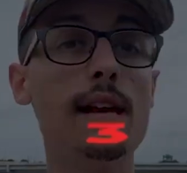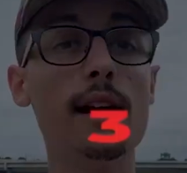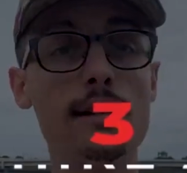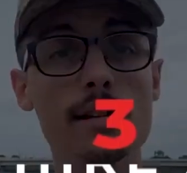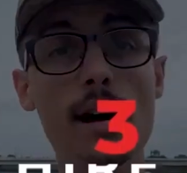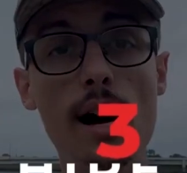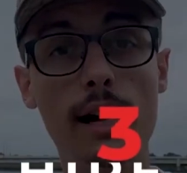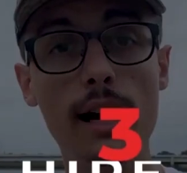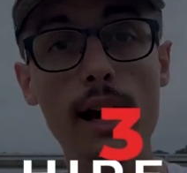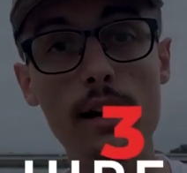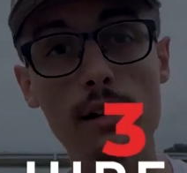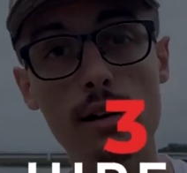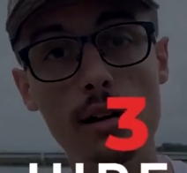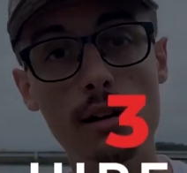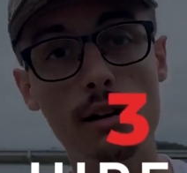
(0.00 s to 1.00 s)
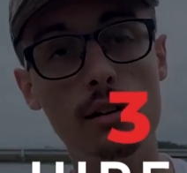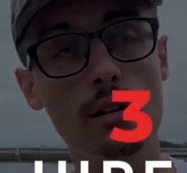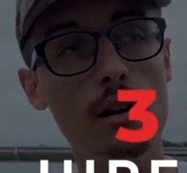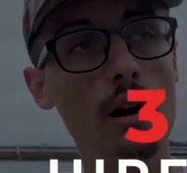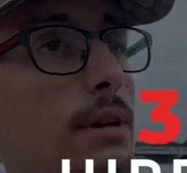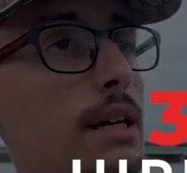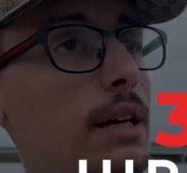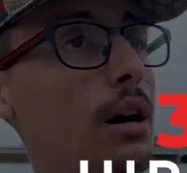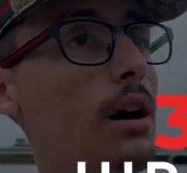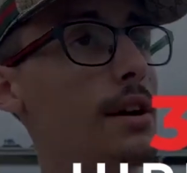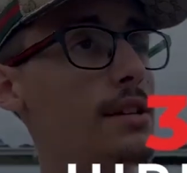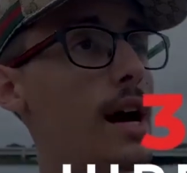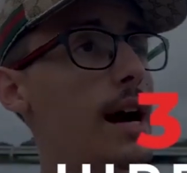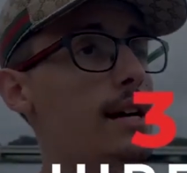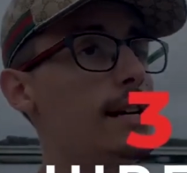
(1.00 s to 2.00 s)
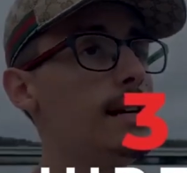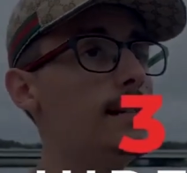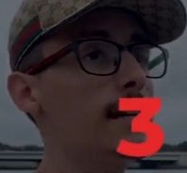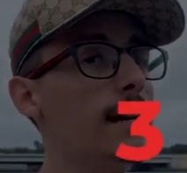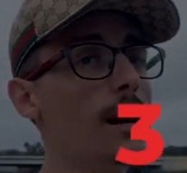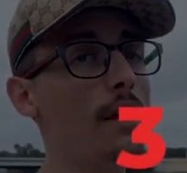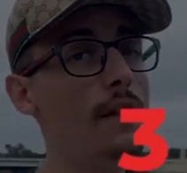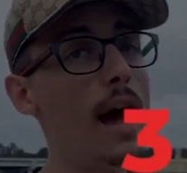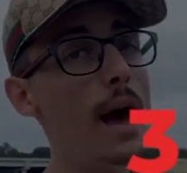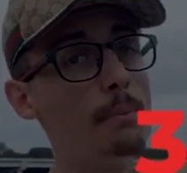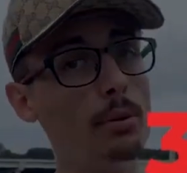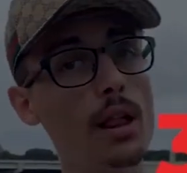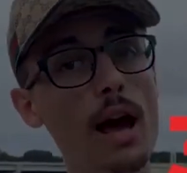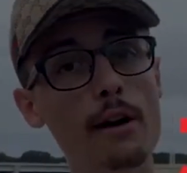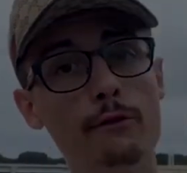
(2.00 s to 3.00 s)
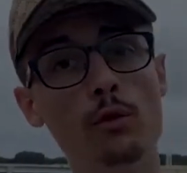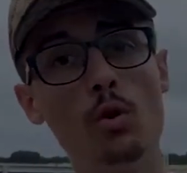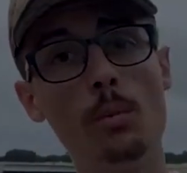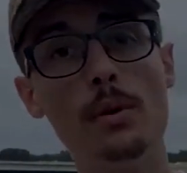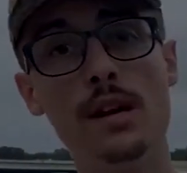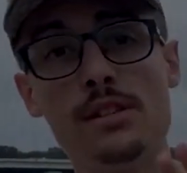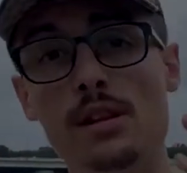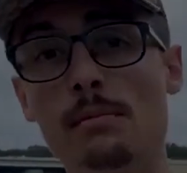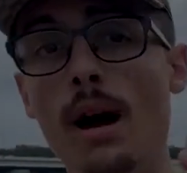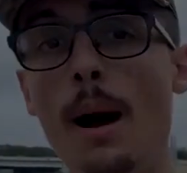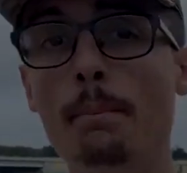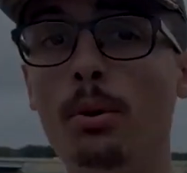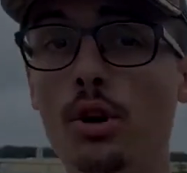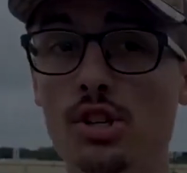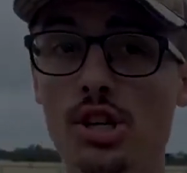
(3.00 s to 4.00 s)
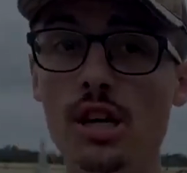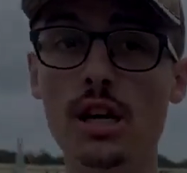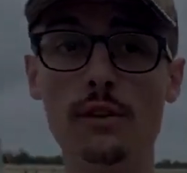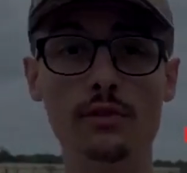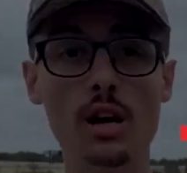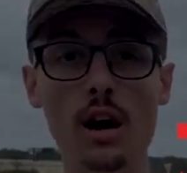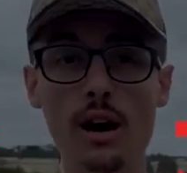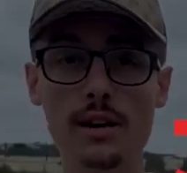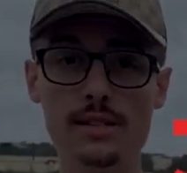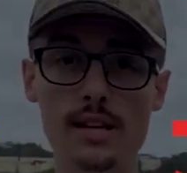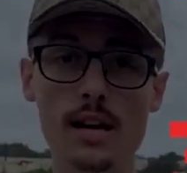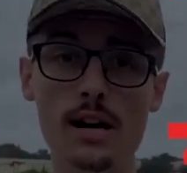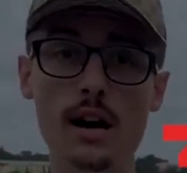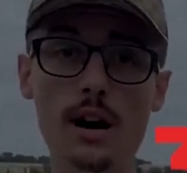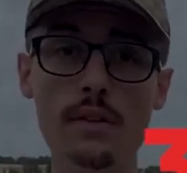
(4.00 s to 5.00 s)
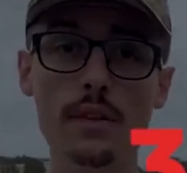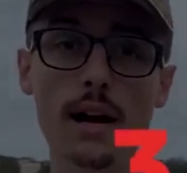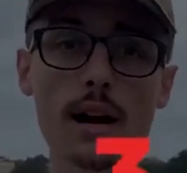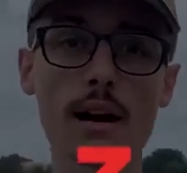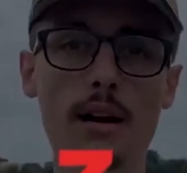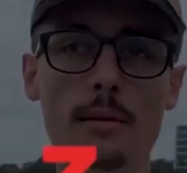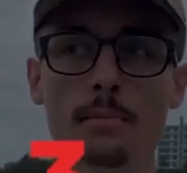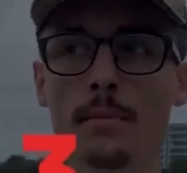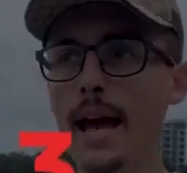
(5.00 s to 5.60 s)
a TikTok editor because I need to get on that platform because I'm not pushing enough content on there,